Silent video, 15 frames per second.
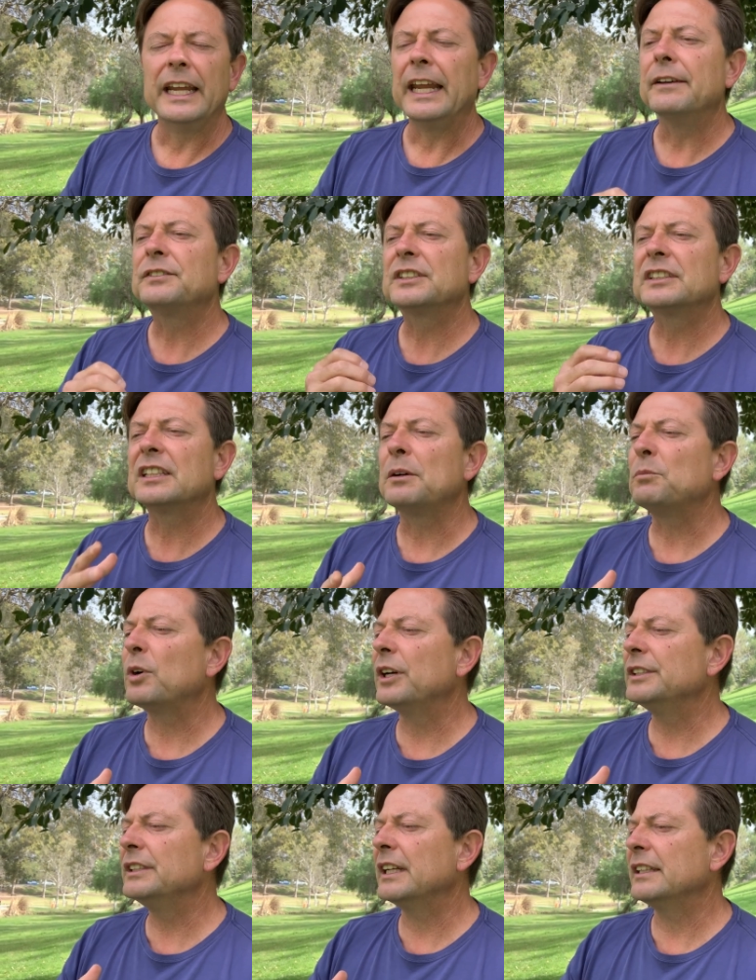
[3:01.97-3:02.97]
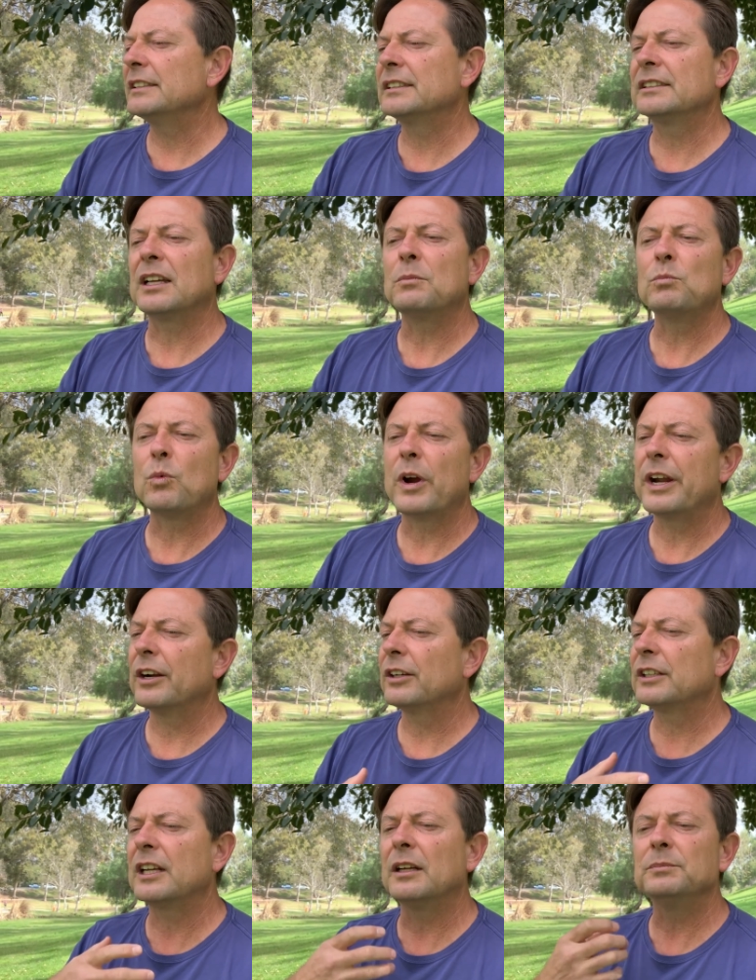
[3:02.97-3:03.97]
If someone
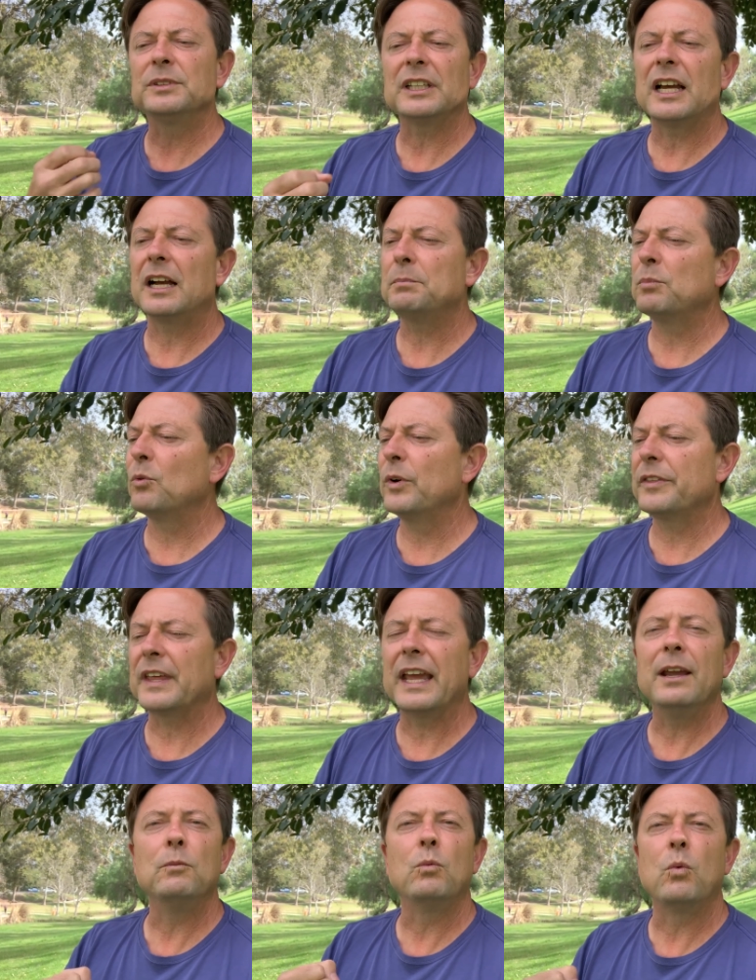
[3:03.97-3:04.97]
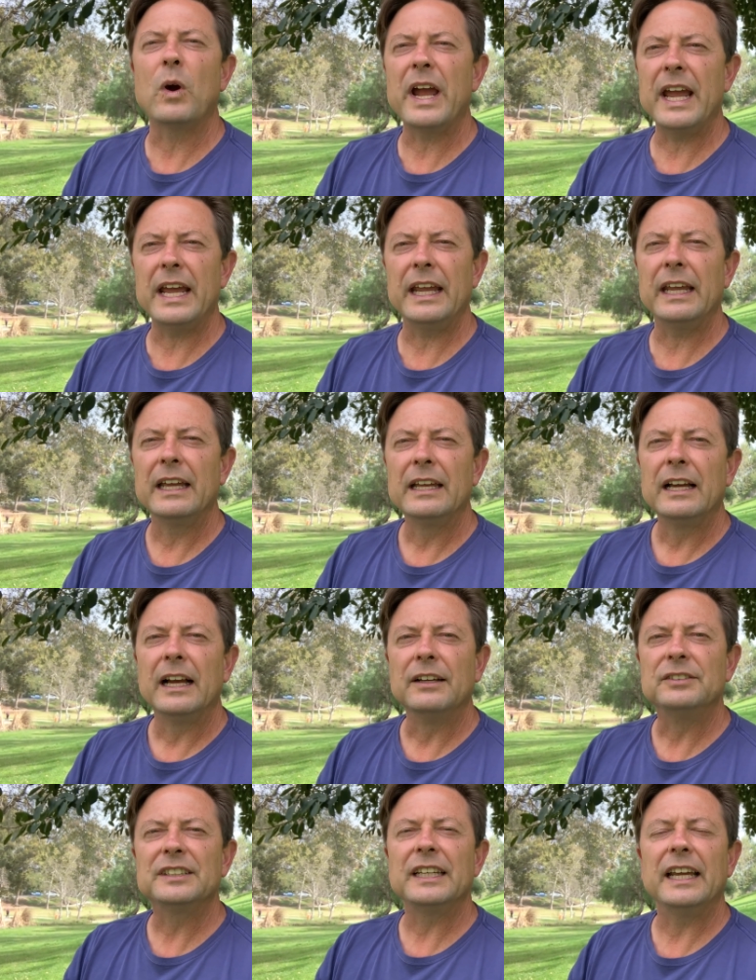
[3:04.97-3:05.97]
somewhere comes up with a way
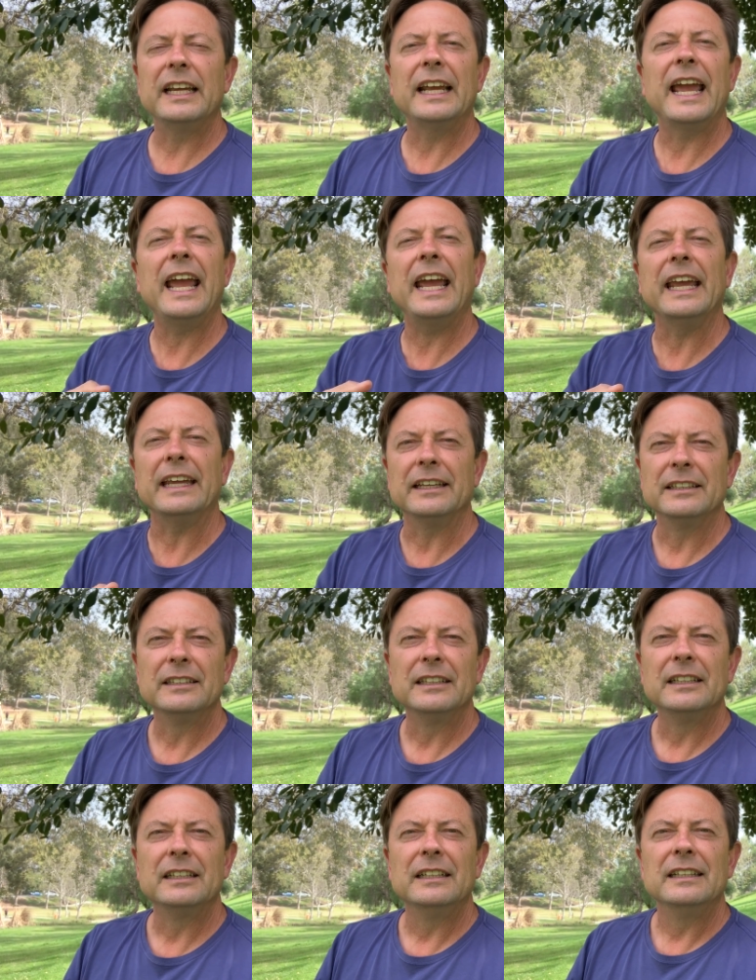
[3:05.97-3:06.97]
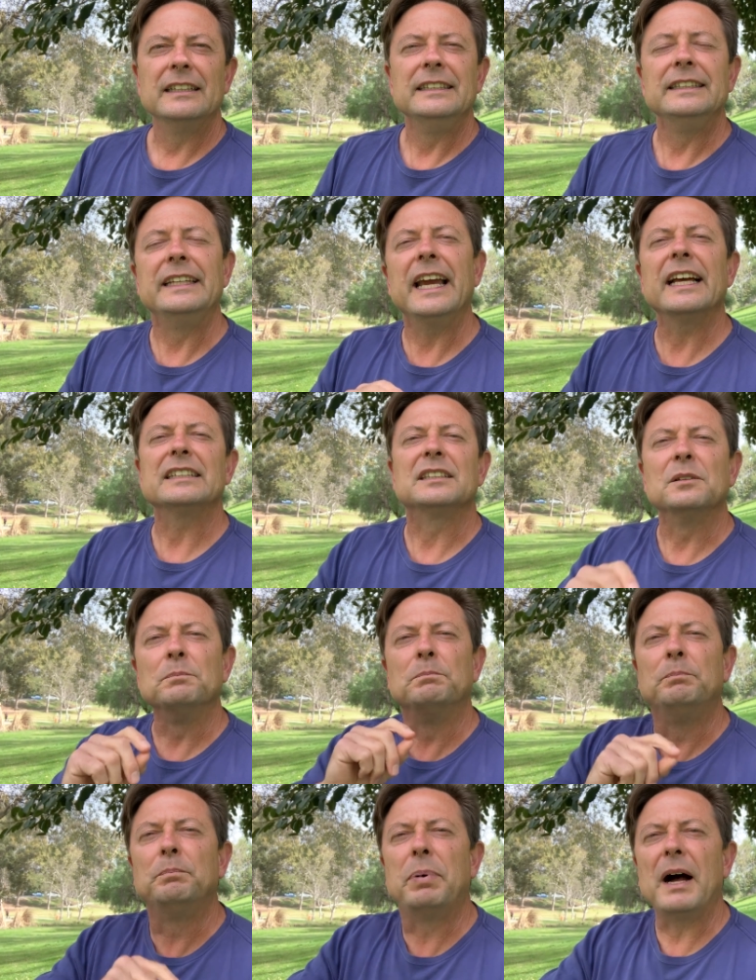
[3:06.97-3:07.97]
of saying, hey, yes,
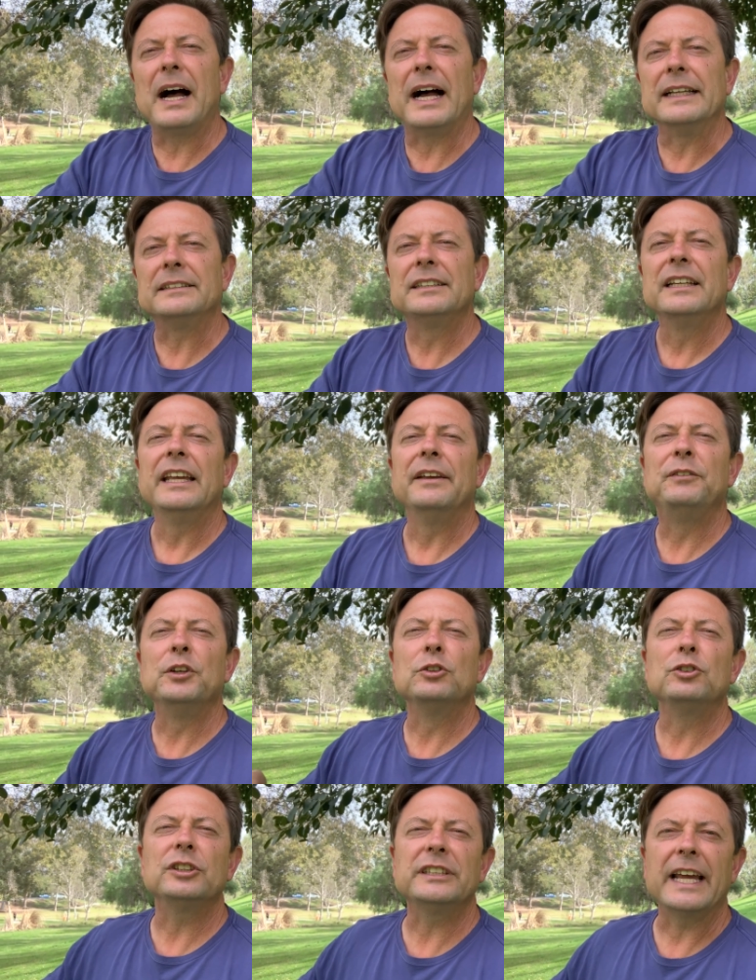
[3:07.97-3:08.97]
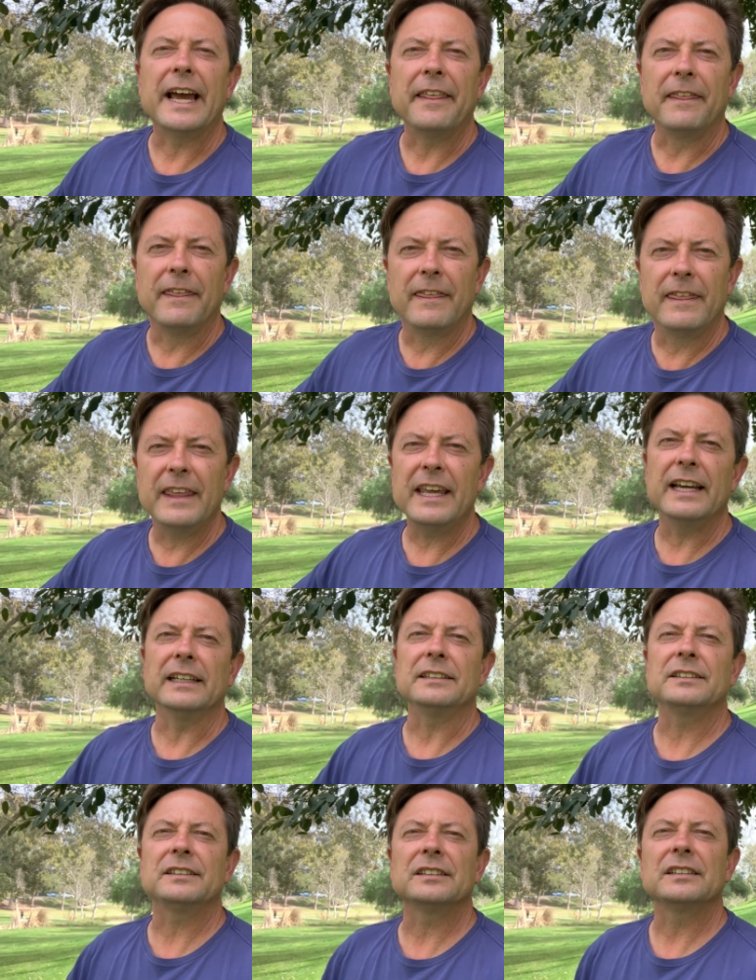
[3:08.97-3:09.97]
but if you looked at
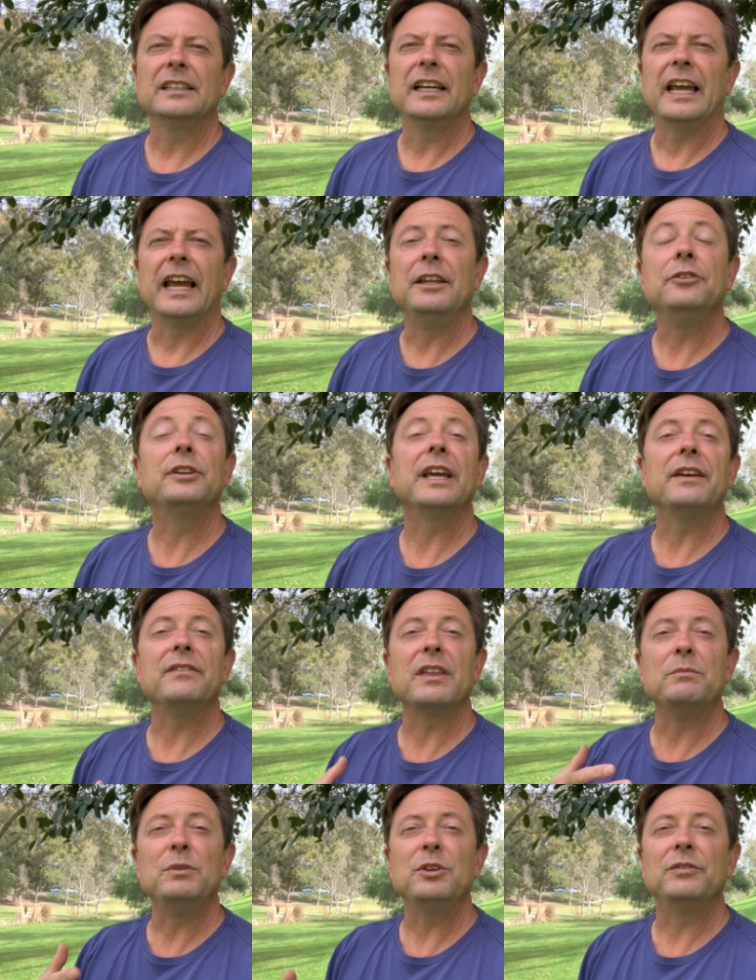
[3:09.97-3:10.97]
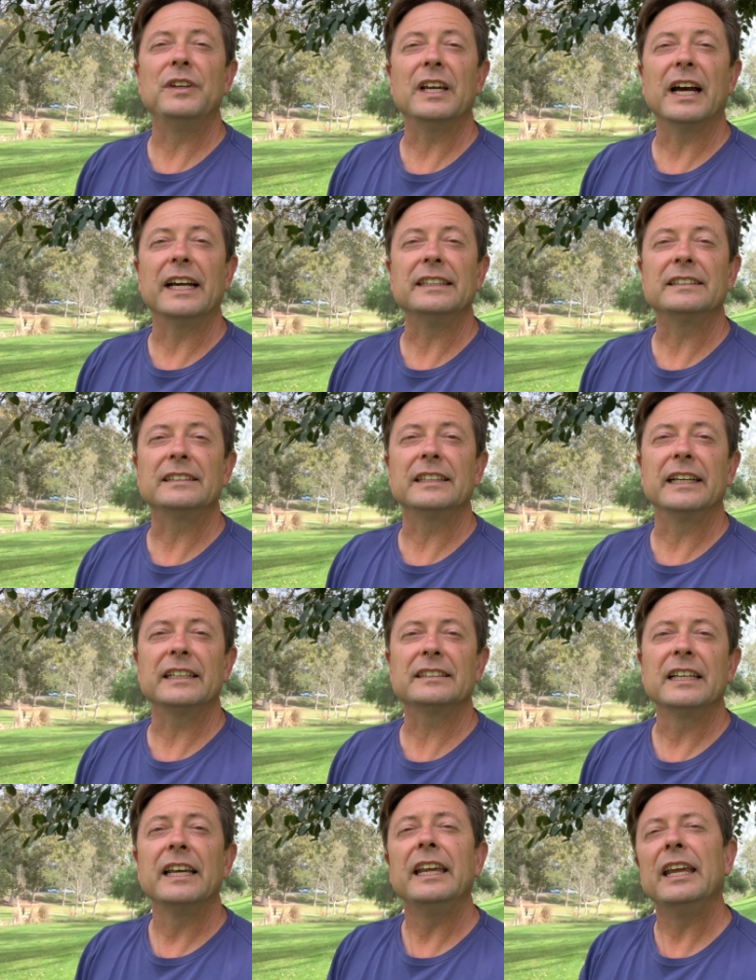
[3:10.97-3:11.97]
this and you gave them UVI
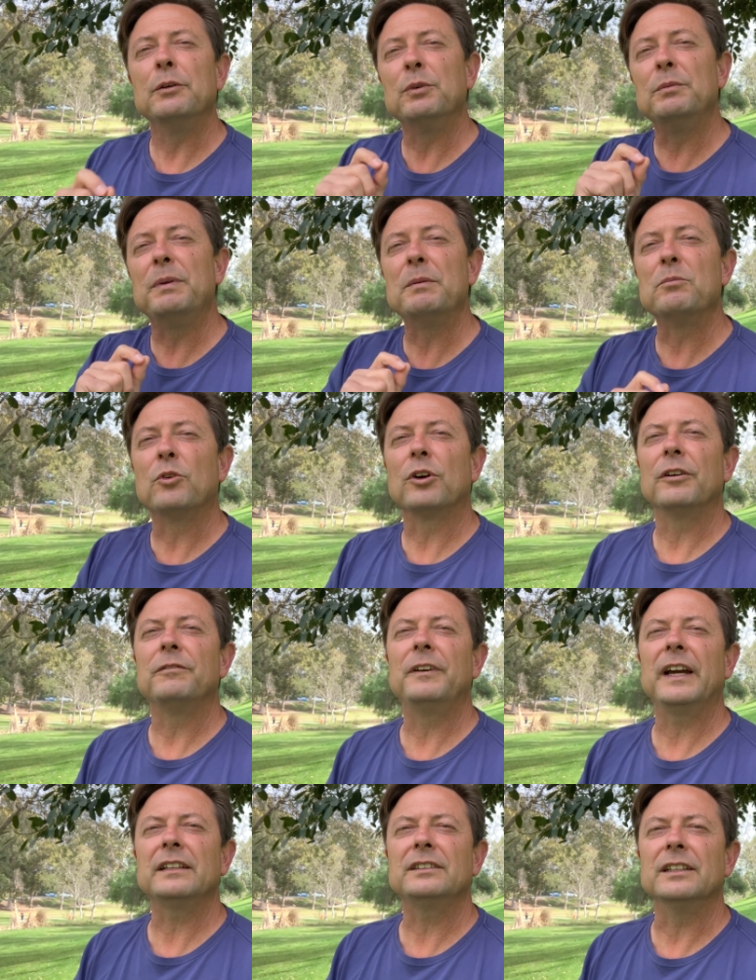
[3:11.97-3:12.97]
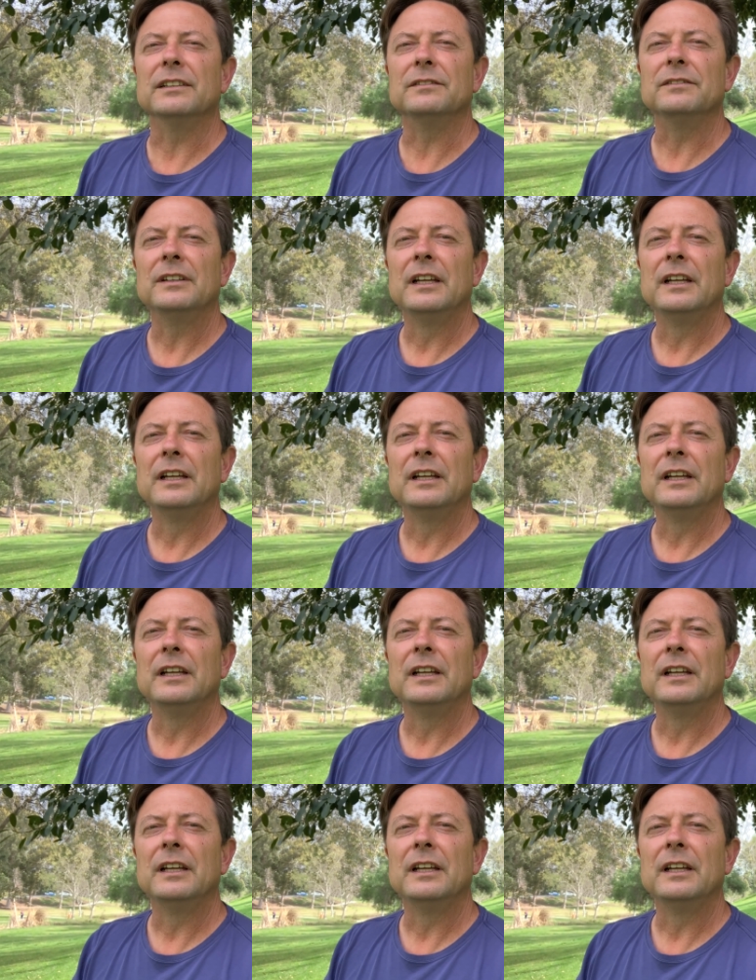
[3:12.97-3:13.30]
6, it would be more effective.